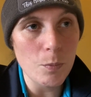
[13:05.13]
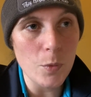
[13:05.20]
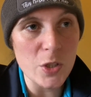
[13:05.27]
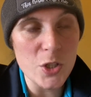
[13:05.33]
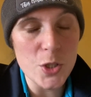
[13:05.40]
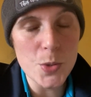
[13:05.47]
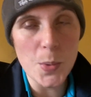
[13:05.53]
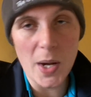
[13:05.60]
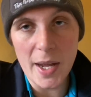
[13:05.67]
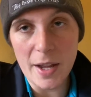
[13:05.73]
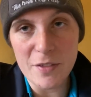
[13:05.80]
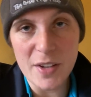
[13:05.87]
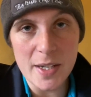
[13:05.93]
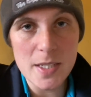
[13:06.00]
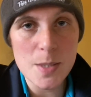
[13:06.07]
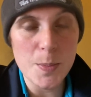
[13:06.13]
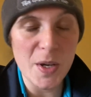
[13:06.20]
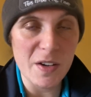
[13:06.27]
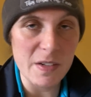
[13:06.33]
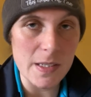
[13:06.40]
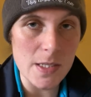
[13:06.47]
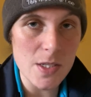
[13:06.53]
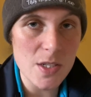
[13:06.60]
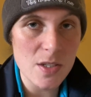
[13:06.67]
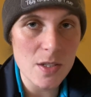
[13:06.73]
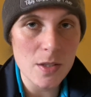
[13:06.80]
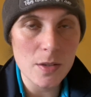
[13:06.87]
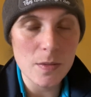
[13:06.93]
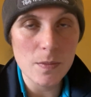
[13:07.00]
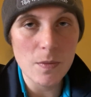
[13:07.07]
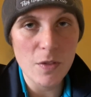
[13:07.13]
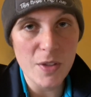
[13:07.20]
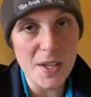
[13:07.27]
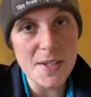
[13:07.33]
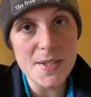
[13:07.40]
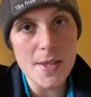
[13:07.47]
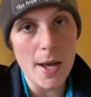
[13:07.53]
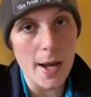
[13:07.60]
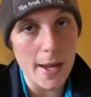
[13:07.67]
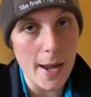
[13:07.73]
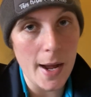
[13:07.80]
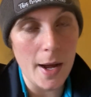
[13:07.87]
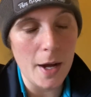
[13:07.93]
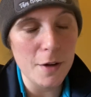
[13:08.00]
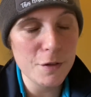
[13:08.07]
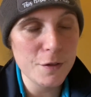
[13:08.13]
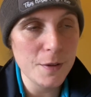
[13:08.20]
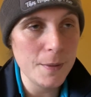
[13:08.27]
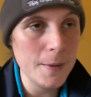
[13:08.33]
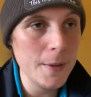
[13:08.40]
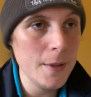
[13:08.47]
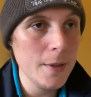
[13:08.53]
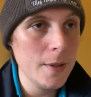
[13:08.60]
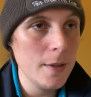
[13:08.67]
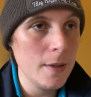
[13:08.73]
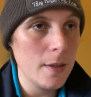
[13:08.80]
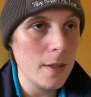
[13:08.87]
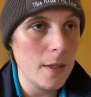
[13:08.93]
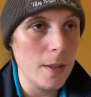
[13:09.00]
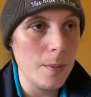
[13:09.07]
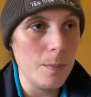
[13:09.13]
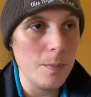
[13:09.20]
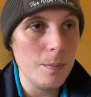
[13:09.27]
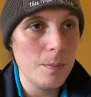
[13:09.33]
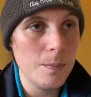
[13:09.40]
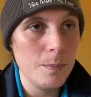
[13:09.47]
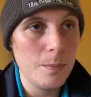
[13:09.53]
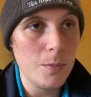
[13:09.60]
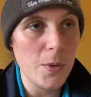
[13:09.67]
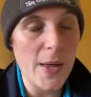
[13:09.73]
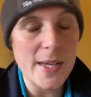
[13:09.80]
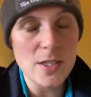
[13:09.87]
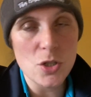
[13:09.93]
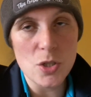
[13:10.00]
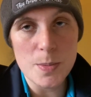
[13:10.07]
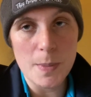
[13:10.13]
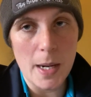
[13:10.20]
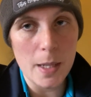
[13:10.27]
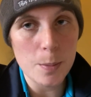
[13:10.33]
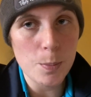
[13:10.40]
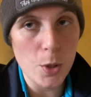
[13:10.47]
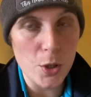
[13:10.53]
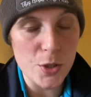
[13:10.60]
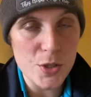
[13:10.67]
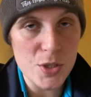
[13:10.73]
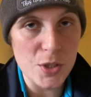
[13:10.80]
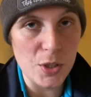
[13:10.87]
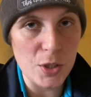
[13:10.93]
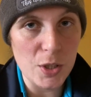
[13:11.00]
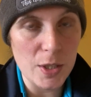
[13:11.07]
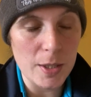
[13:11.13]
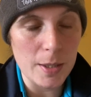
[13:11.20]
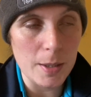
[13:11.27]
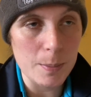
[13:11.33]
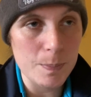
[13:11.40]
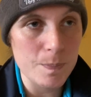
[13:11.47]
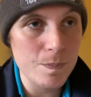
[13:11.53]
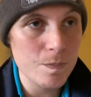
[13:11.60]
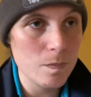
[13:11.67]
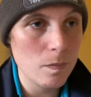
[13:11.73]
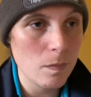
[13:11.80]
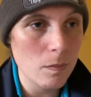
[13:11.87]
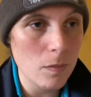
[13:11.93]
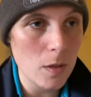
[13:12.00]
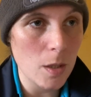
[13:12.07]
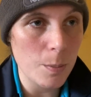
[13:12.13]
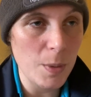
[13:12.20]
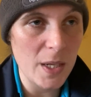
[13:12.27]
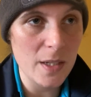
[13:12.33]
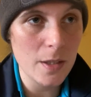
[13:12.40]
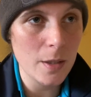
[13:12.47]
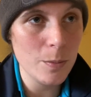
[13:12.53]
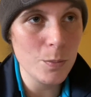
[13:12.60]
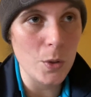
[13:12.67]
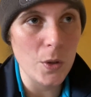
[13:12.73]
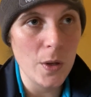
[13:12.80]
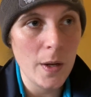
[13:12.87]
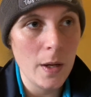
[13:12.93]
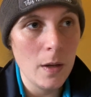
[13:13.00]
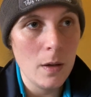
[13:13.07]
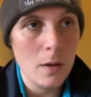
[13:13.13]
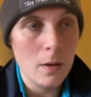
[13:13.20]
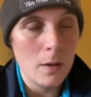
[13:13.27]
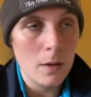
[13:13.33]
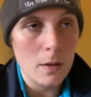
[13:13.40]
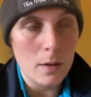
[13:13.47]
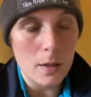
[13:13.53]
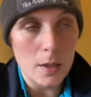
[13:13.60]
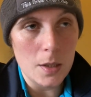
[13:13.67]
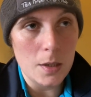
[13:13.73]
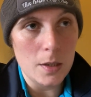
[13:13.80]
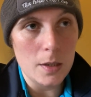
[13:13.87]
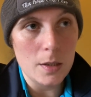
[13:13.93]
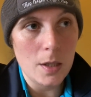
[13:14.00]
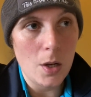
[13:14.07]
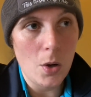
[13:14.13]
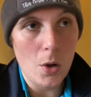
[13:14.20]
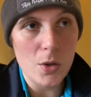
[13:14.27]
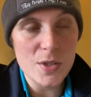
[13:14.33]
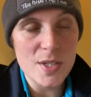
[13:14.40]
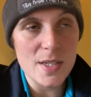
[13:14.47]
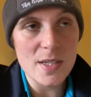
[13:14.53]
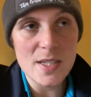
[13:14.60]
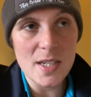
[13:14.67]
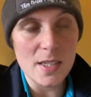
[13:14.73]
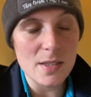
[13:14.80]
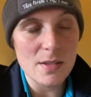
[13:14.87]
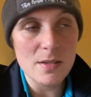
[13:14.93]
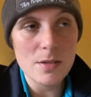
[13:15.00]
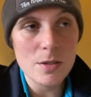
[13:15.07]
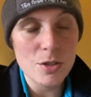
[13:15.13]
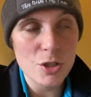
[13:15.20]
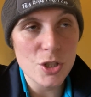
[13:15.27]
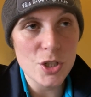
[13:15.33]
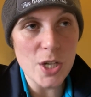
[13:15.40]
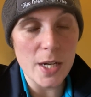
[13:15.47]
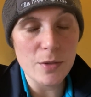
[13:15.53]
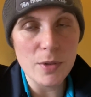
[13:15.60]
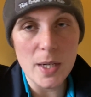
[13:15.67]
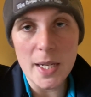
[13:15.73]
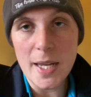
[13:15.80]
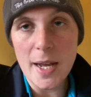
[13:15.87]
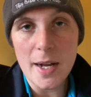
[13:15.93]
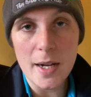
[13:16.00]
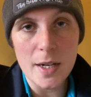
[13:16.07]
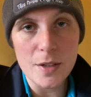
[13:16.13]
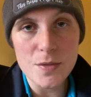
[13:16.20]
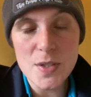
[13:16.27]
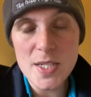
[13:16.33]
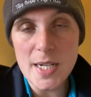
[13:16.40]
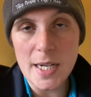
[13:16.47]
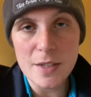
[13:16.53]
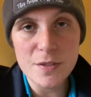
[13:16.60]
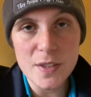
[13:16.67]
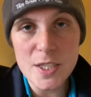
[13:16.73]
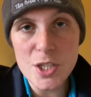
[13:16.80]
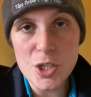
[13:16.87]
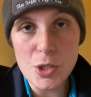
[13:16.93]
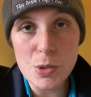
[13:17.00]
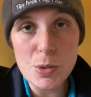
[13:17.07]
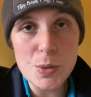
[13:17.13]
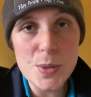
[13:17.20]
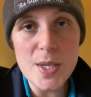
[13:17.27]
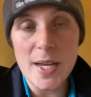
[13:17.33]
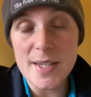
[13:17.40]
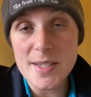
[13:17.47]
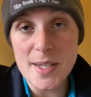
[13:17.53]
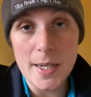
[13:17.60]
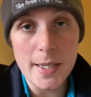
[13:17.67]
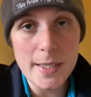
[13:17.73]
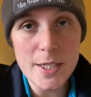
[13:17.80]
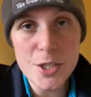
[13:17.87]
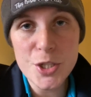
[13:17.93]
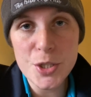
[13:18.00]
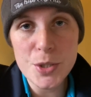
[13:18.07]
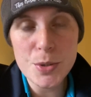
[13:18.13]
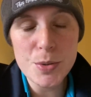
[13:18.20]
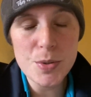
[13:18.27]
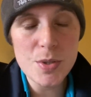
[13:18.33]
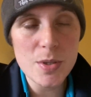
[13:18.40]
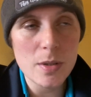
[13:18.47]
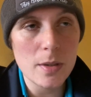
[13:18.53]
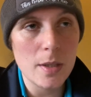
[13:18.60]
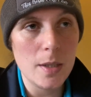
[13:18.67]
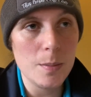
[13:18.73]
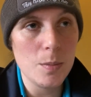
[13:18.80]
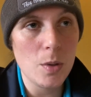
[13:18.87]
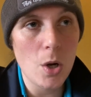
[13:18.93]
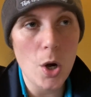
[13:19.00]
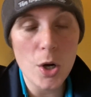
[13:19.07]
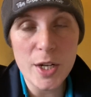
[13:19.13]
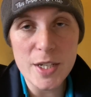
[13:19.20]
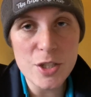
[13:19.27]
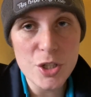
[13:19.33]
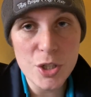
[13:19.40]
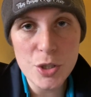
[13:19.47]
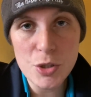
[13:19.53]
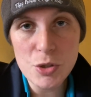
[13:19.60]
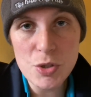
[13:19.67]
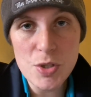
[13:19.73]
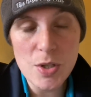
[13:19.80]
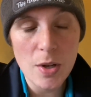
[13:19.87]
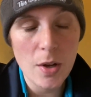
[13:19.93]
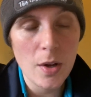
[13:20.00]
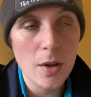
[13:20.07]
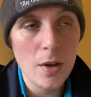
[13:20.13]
which is why I've experienced things that I have. But that's just my personal opinion. But horses can generally have stifle issues, SI issues, hock issues.